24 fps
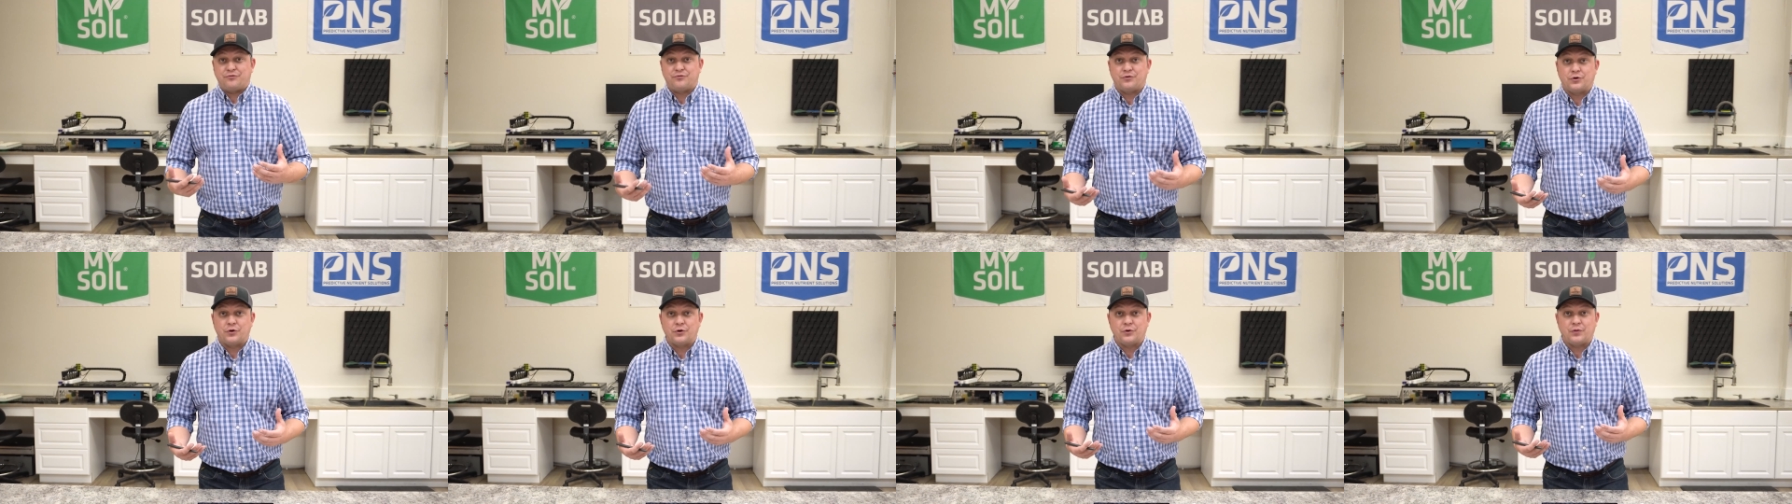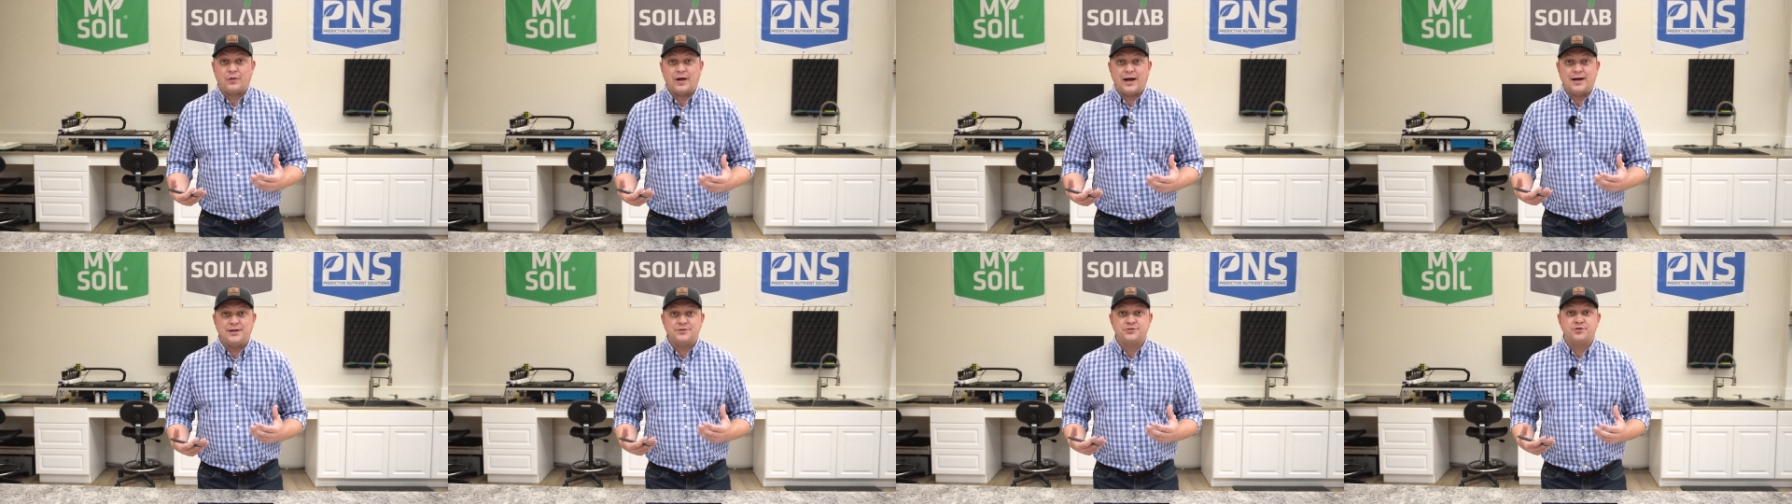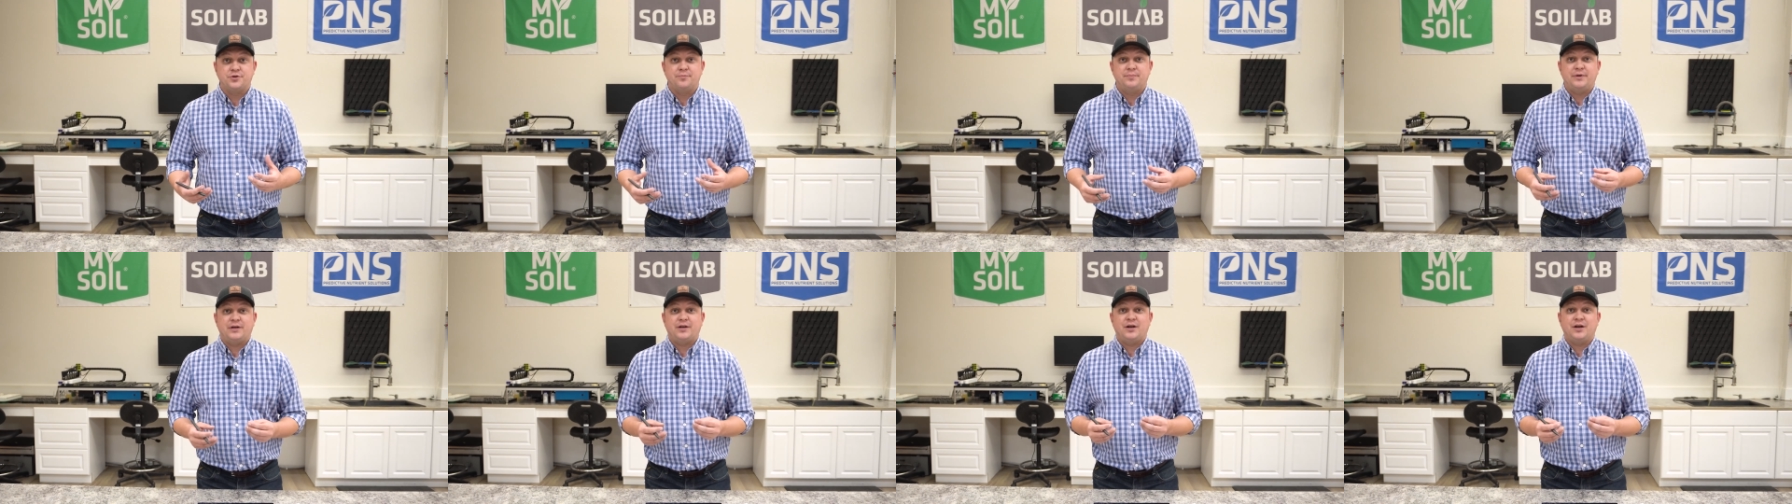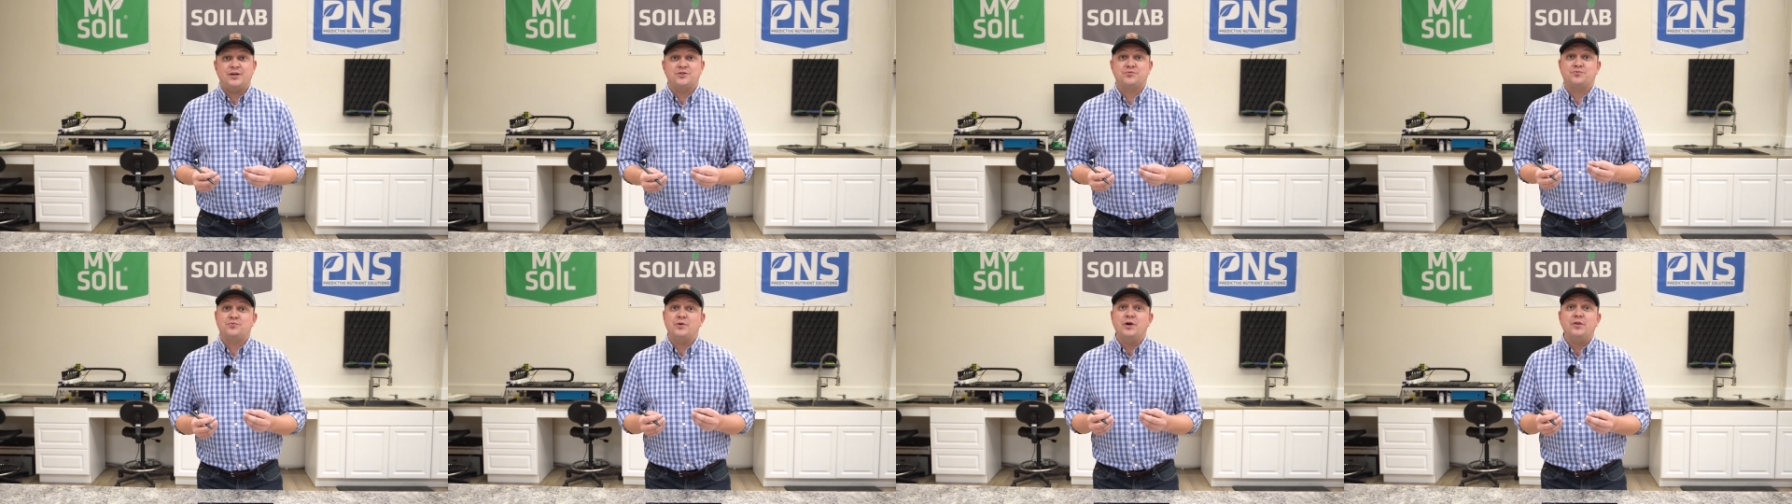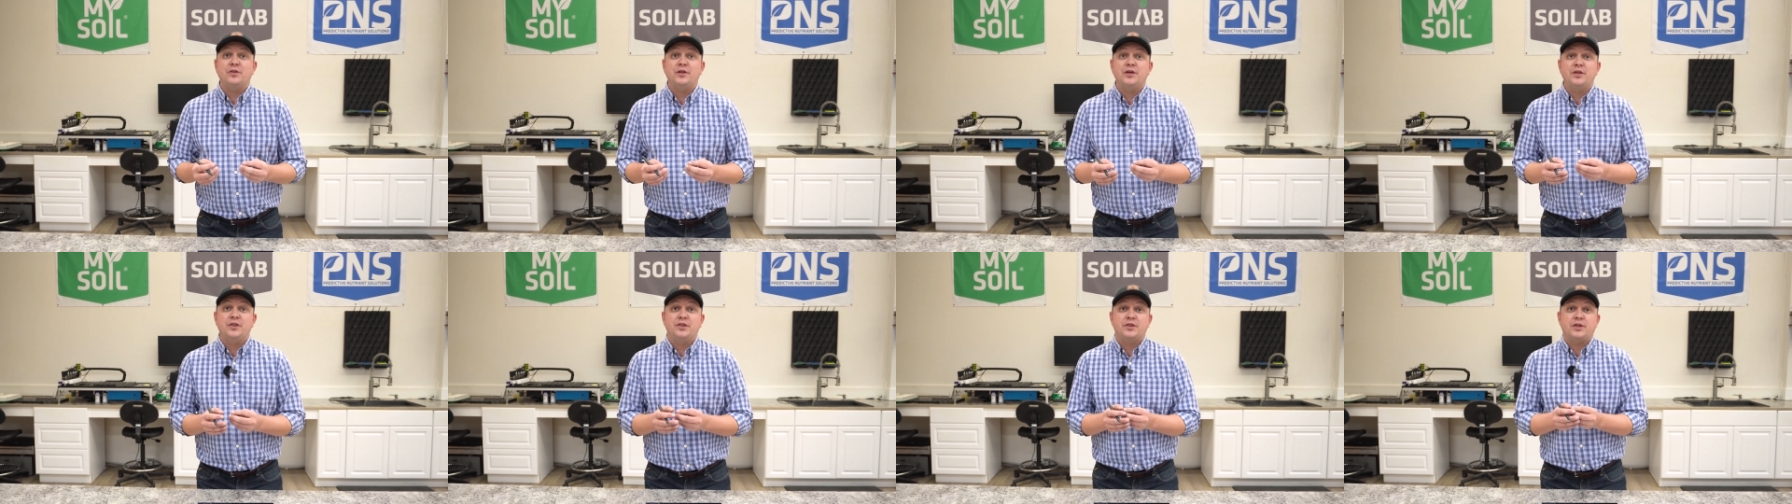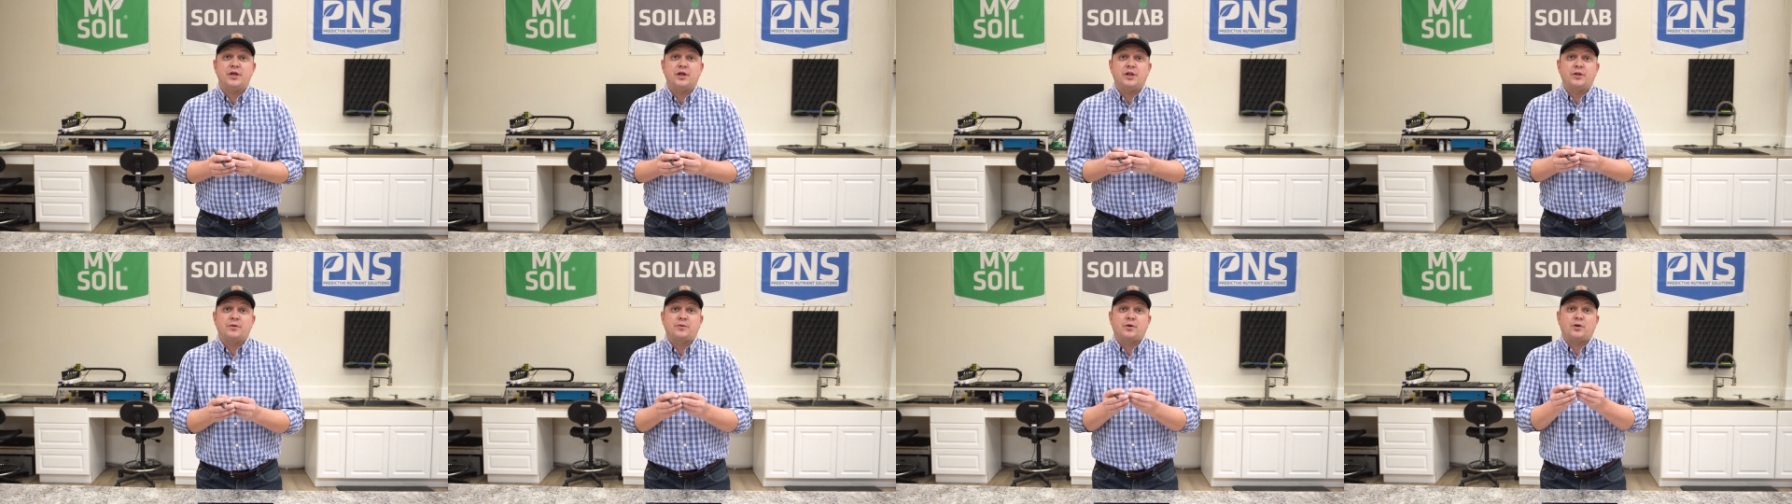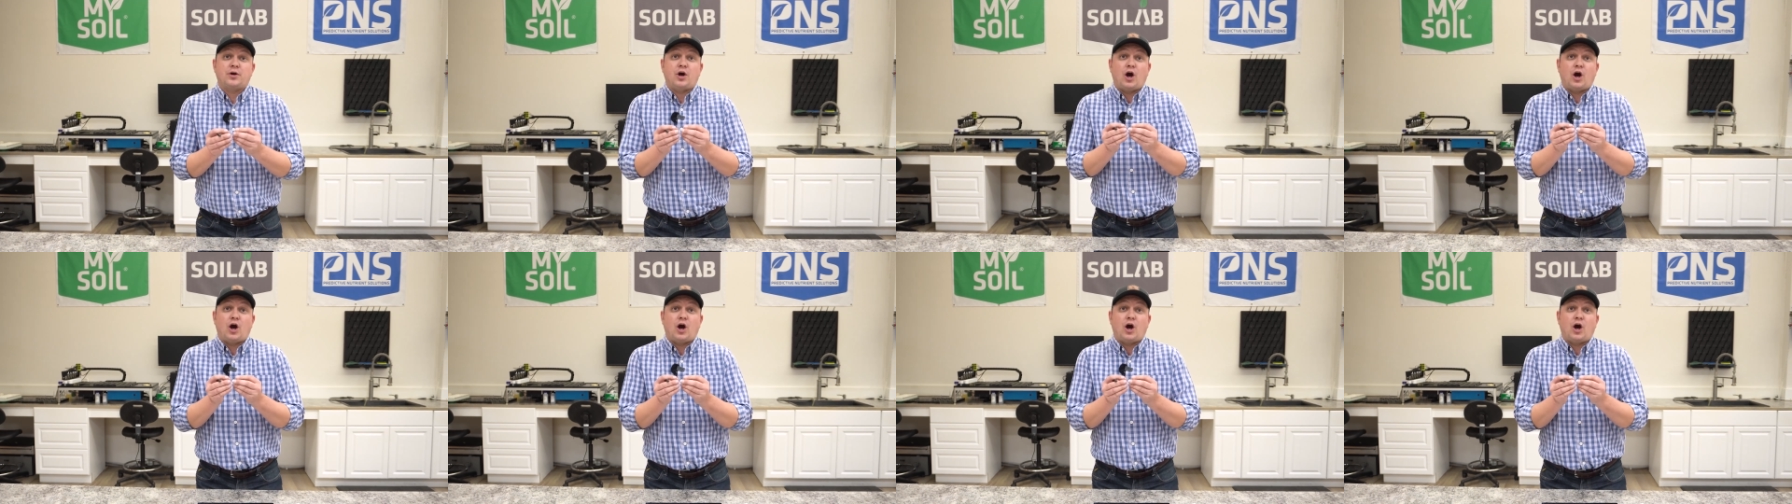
fertilizer because really the